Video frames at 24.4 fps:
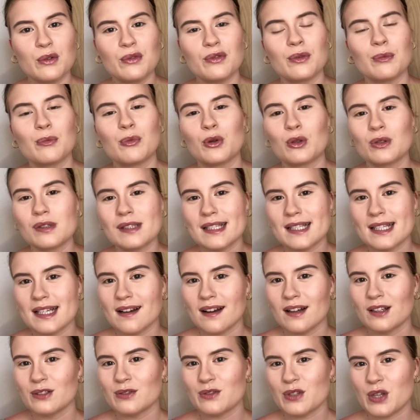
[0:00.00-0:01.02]
a bronzy kind
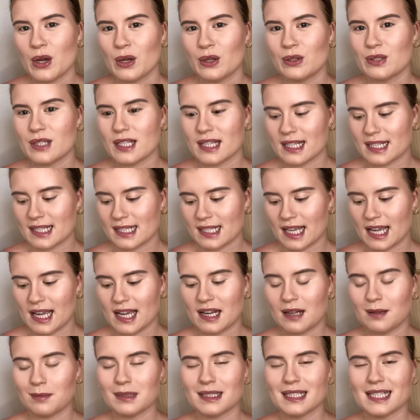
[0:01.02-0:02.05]
of tone to the skin, I'm
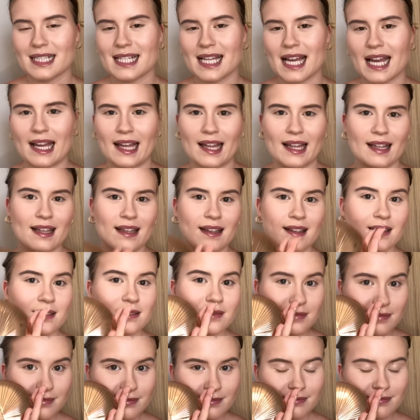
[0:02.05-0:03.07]
going to take
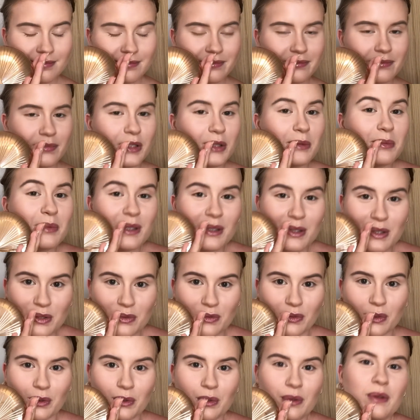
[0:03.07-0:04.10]
the
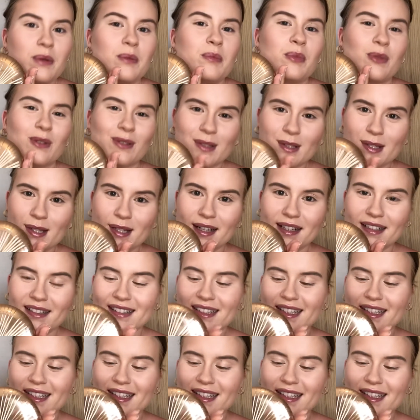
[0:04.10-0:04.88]
beautiful bronzer.